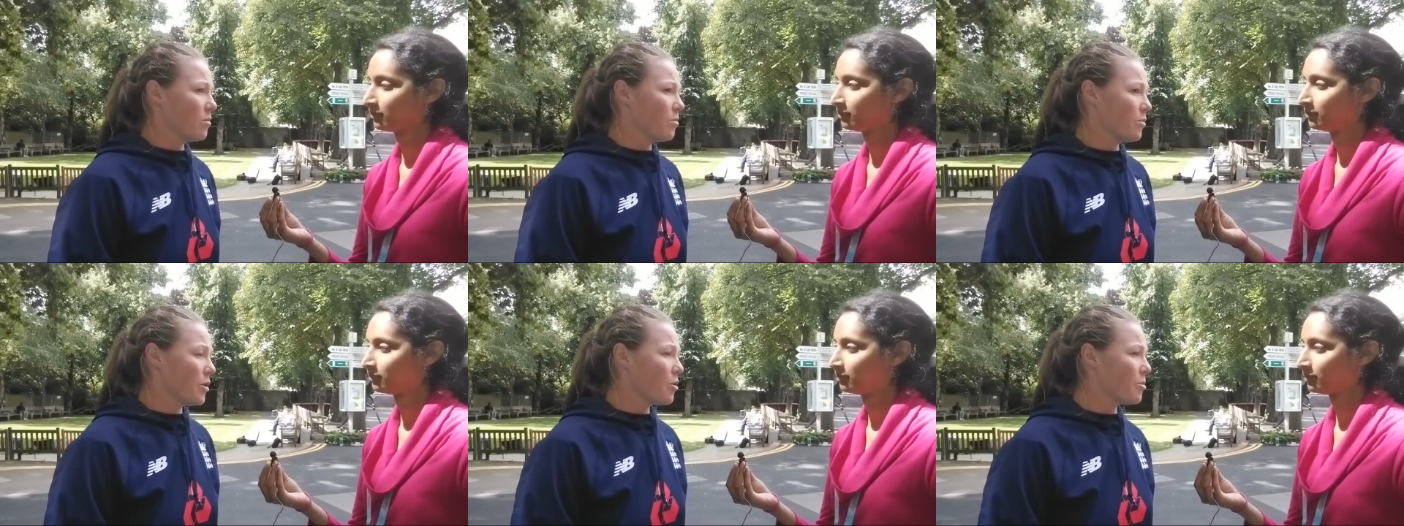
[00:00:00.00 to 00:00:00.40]

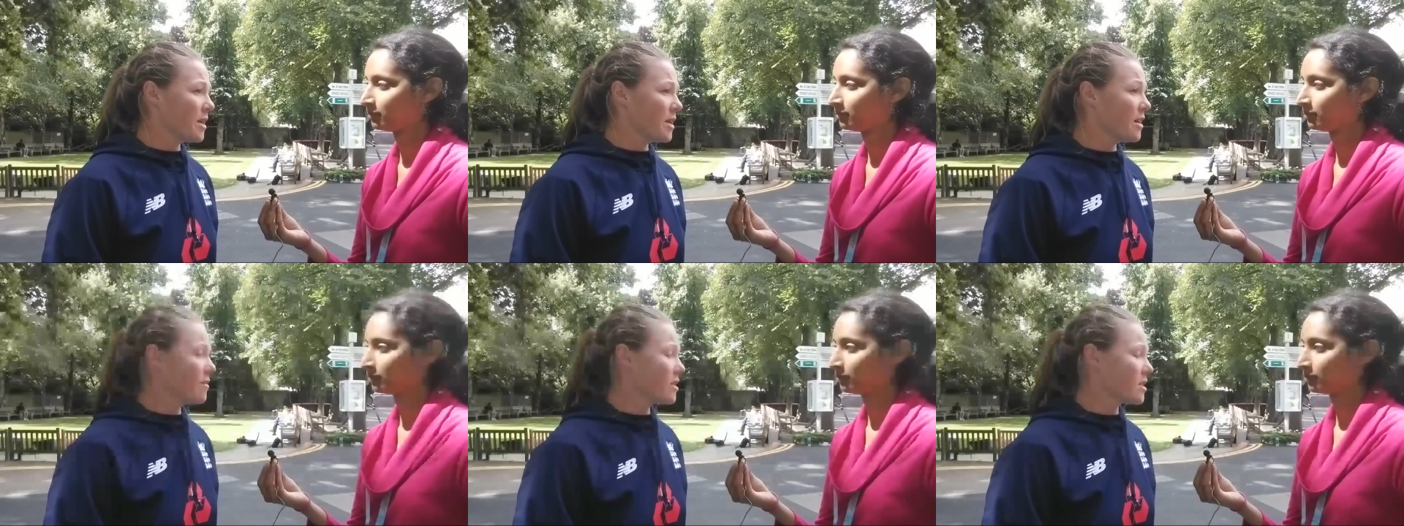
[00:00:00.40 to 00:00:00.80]
Speaker 1: we'll be
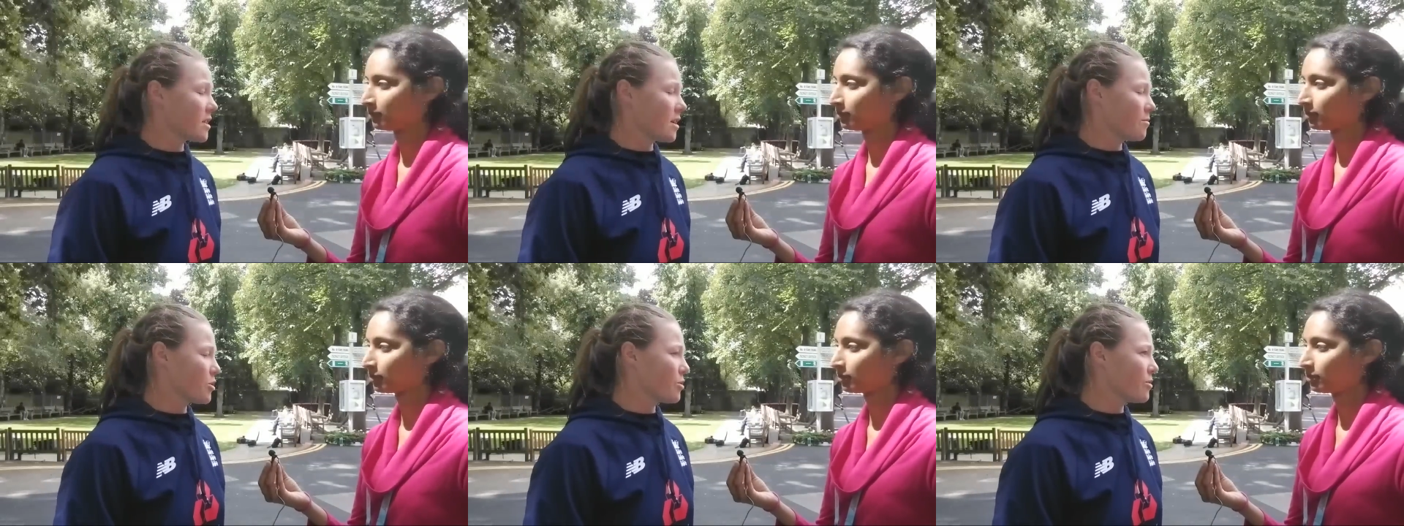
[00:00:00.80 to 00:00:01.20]
nervous, and
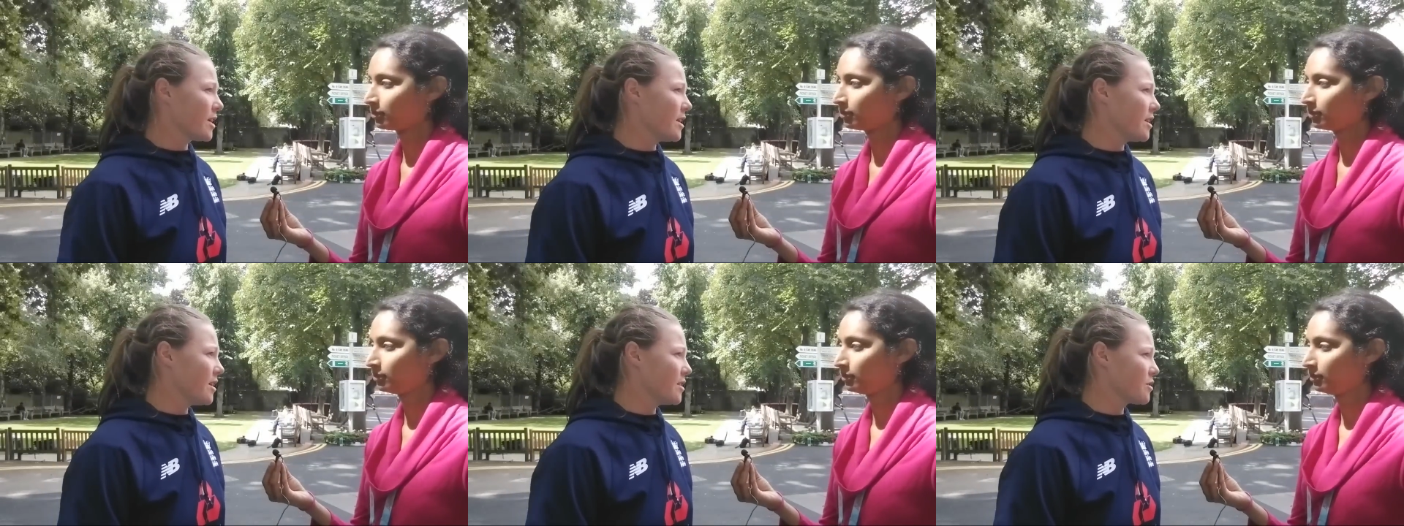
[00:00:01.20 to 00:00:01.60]
I'm sure the
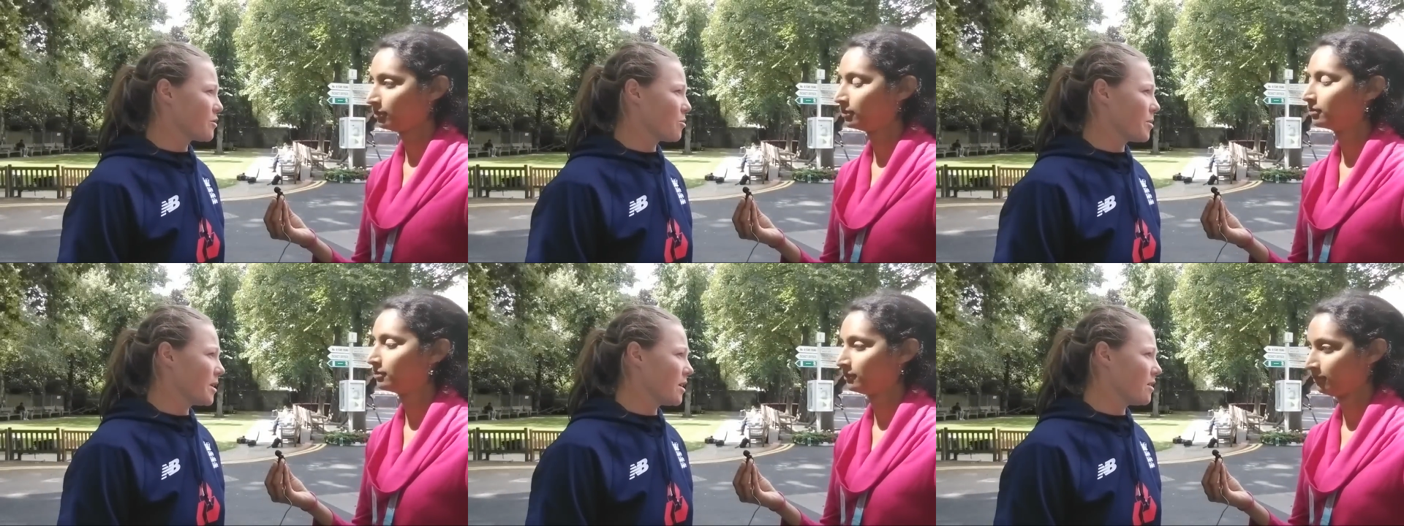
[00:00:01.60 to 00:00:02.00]
Indians will
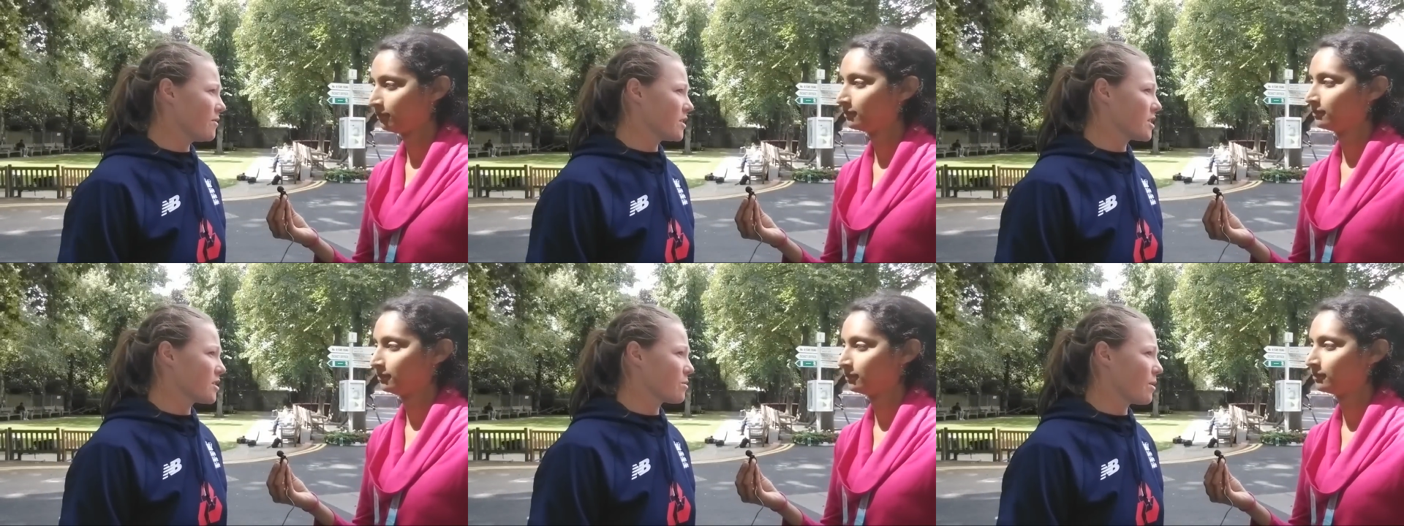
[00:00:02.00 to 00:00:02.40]
be
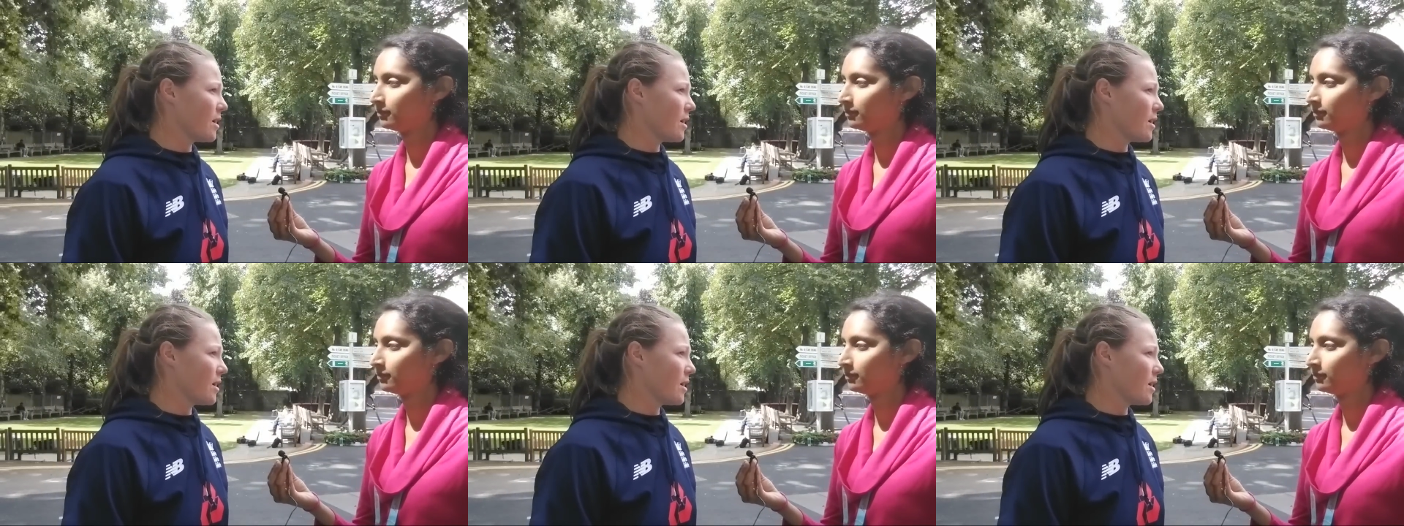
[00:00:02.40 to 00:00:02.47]
nervous as